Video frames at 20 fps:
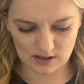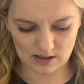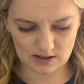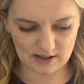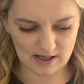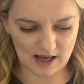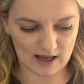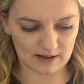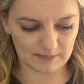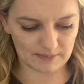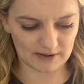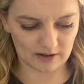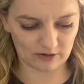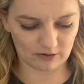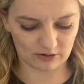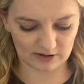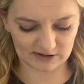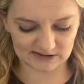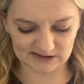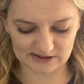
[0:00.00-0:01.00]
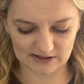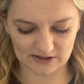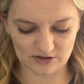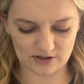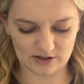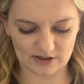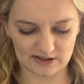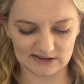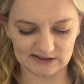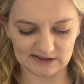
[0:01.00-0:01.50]
Caterpillar Cross
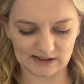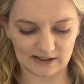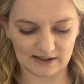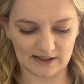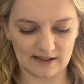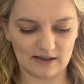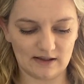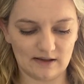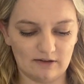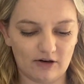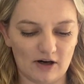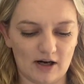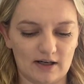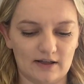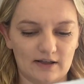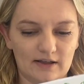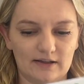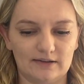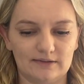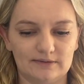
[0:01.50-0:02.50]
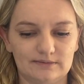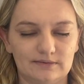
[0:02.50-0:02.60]
Stitches Lucky Nutcracker